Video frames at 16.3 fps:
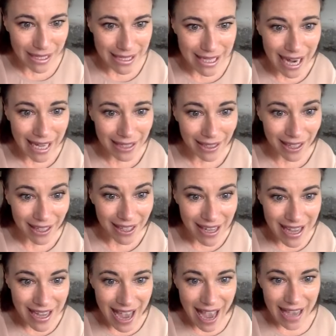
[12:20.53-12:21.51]
Taylor,
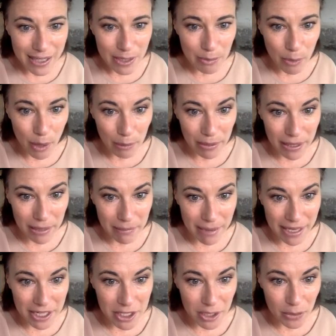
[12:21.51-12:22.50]
as a property
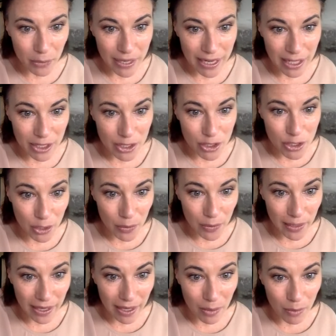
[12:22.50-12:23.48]
manager, we are
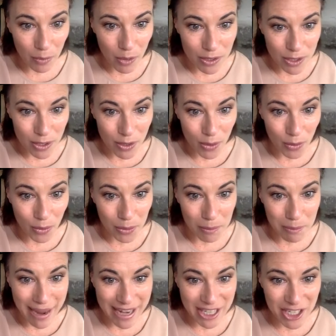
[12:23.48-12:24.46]
doing what's
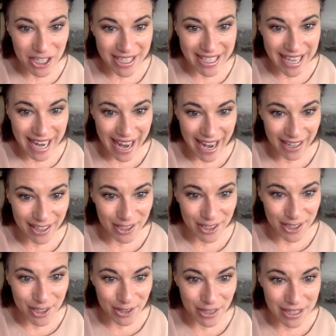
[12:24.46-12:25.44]
called Magic
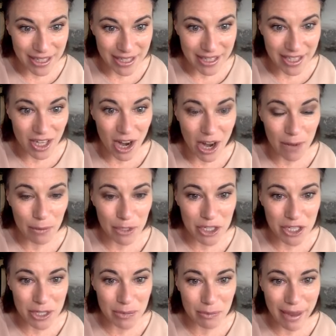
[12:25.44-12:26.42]
10 during this time,
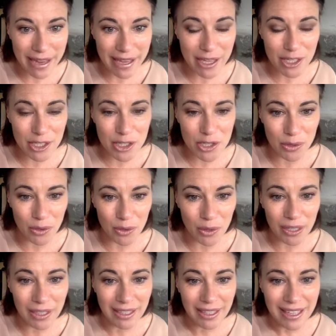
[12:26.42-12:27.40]
which is making
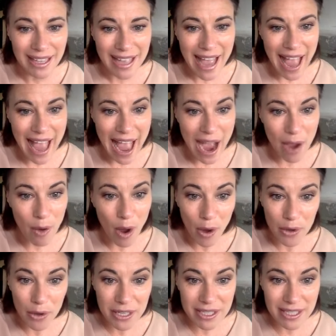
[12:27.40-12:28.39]
sure our
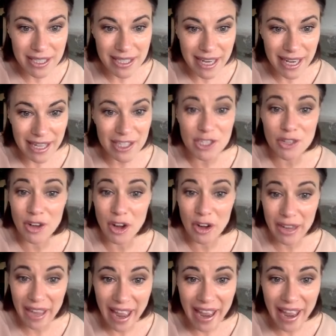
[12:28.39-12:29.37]
owners and tenants are
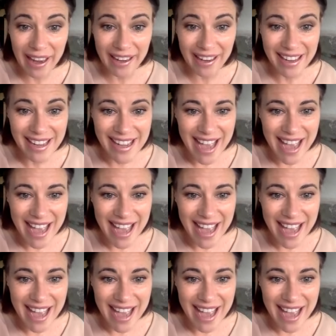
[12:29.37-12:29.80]
okay.